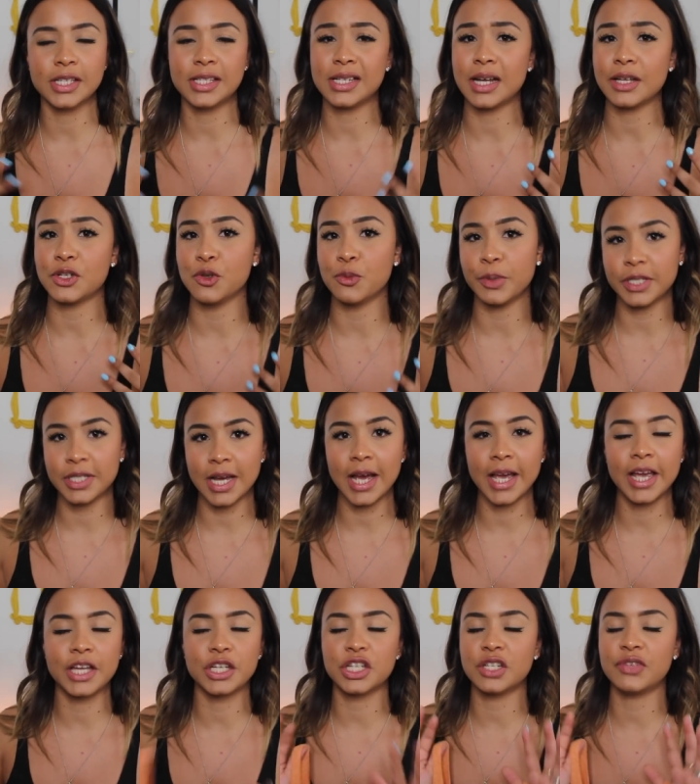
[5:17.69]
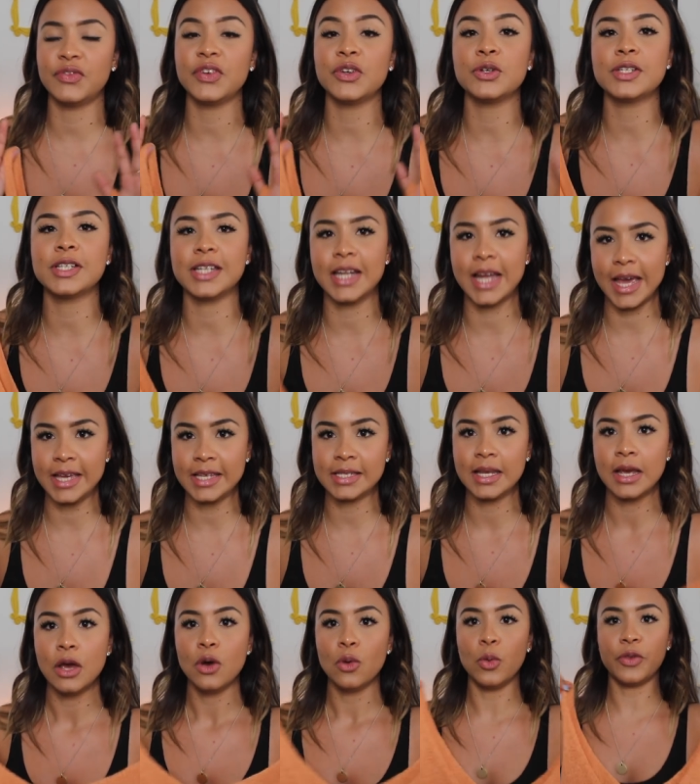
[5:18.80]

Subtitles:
It's not super tight. It just feels nice